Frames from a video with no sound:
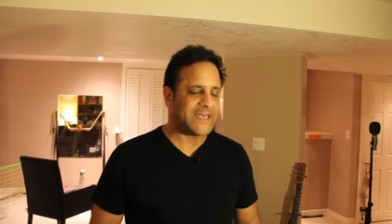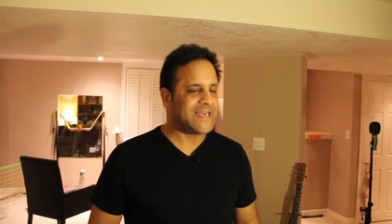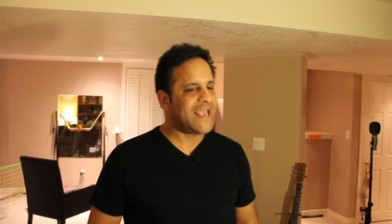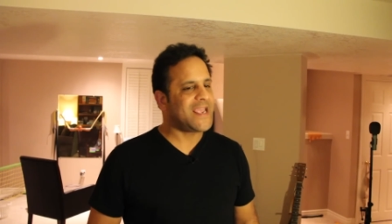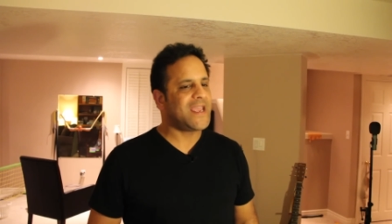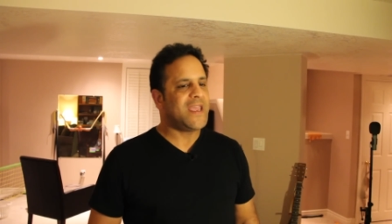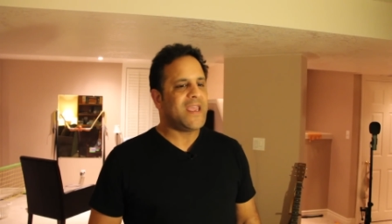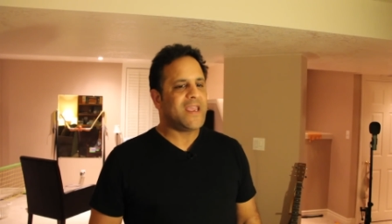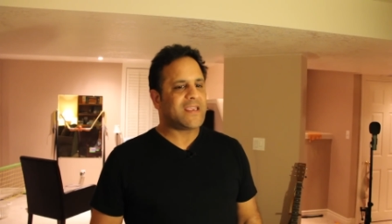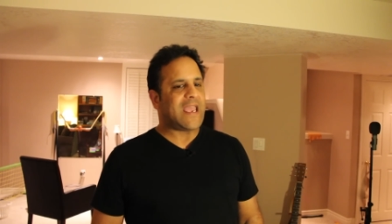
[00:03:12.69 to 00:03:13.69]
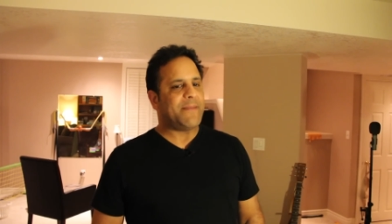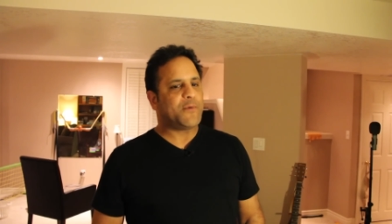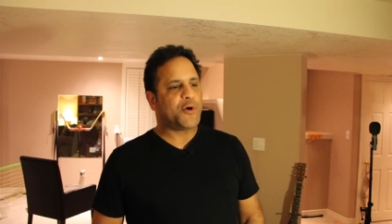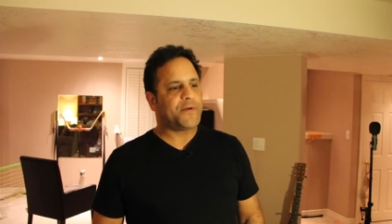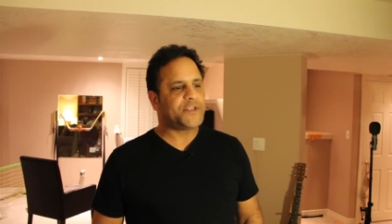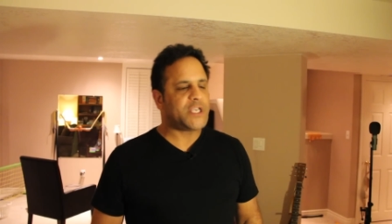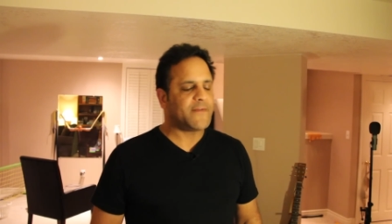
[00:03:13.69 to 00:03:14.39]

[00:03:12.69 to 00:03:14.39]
the dig came courtesy